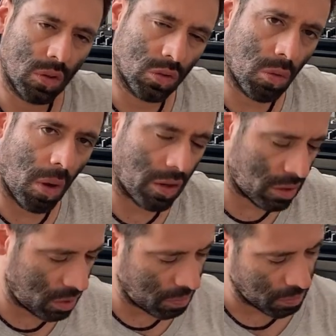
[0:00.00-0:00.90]
too
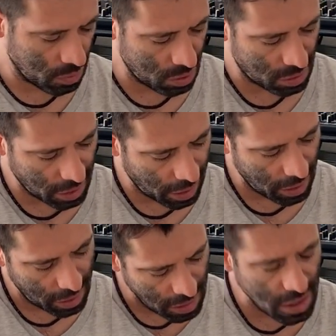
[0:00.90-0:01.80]
much. You
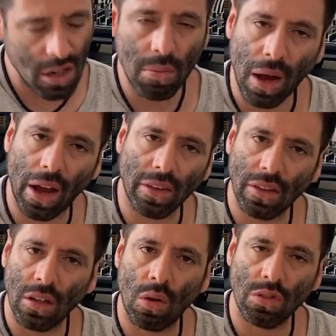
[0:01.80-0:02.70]
stay nearby the
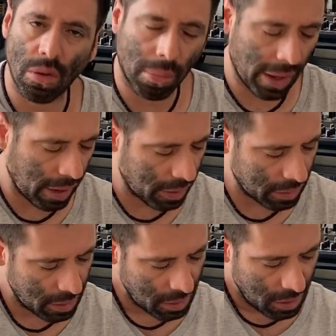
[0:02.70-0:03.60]
notes you're playing,
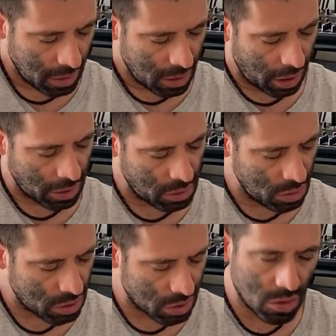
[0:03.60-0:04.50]
and you
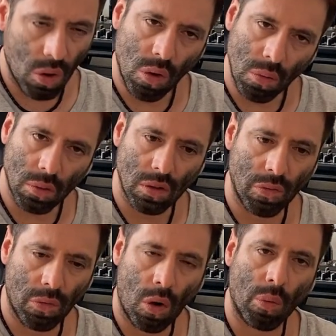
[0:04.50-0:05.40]
just go
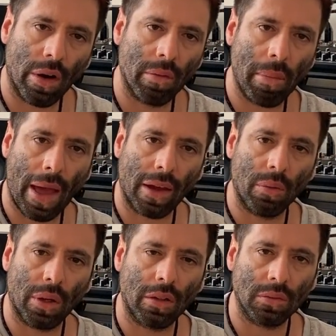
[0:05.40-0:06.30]
forward and
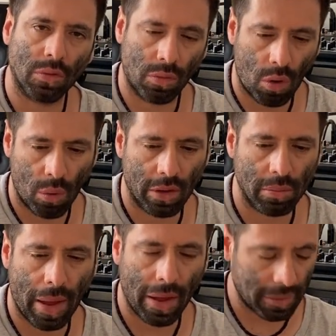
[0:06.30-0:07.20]
backward, forward and
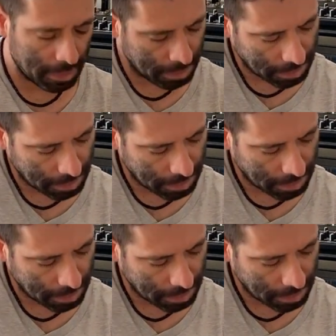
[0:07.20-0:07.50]
back.